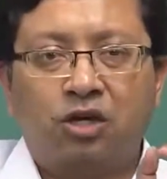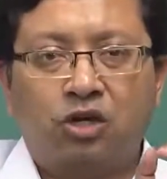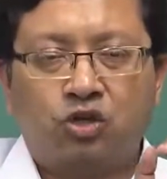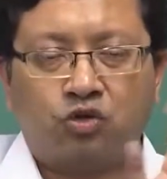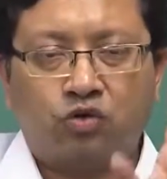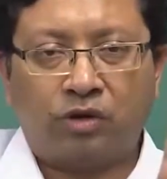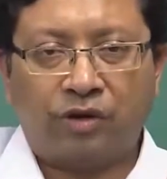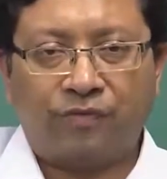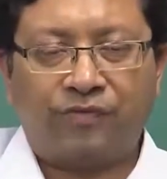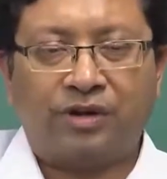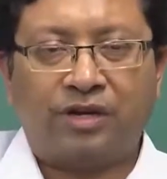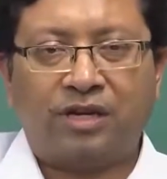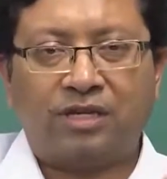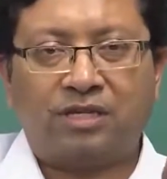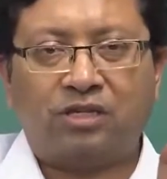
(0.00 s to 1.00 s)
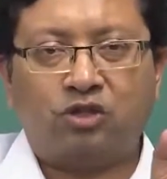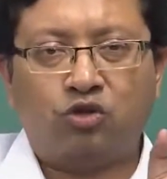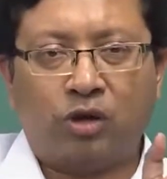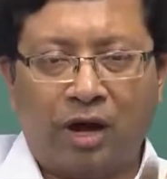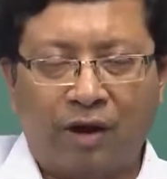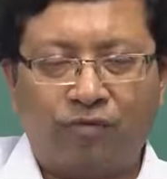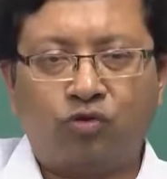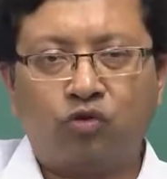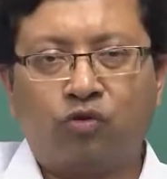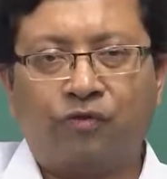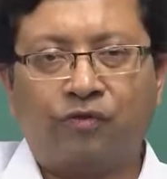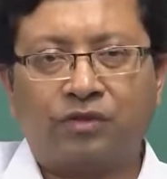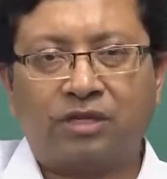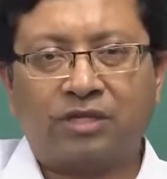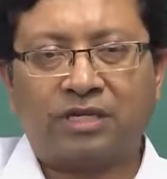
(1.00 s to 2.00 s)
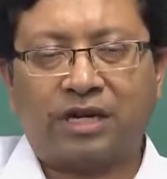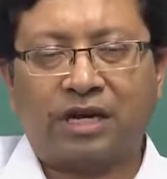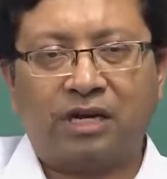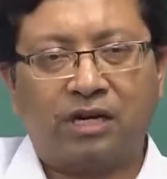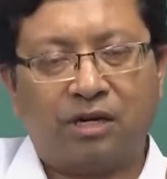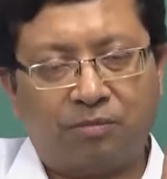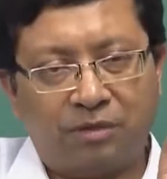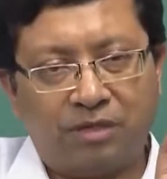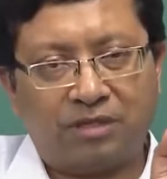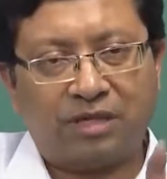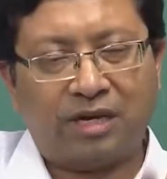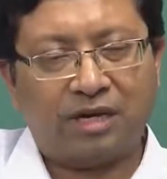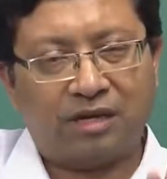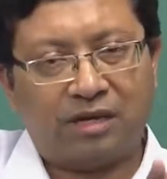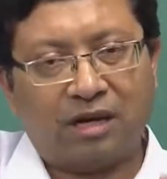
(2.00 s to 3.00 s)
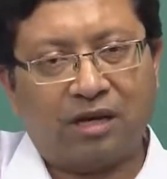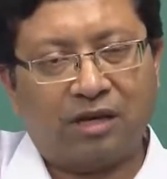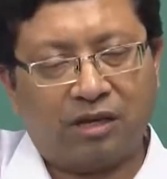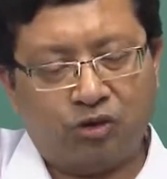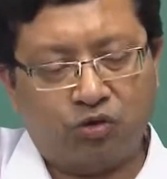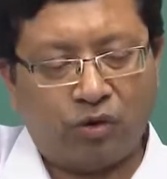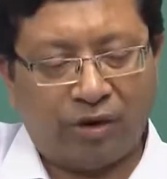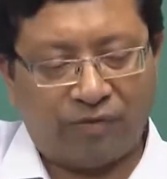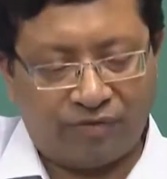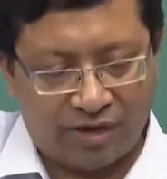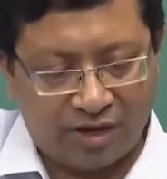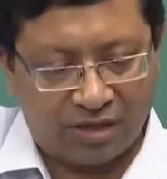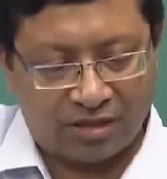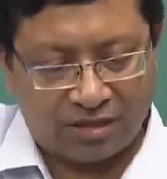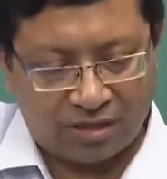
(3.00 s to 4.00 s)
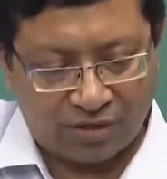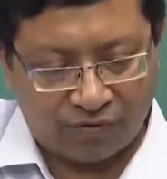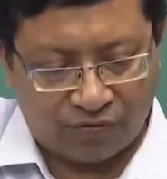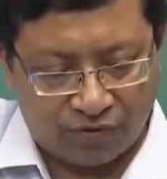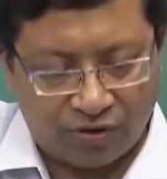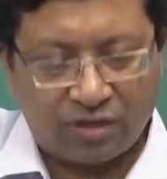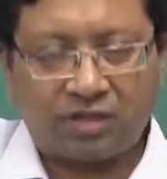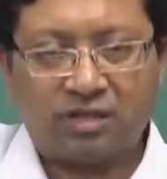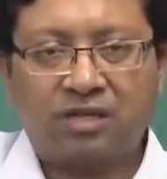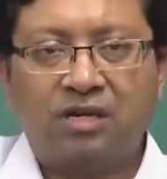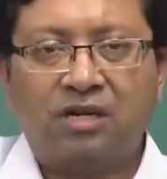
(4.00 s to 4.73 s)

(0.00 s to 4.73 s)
So, if it is you have to go for the second, it means that you have reached the first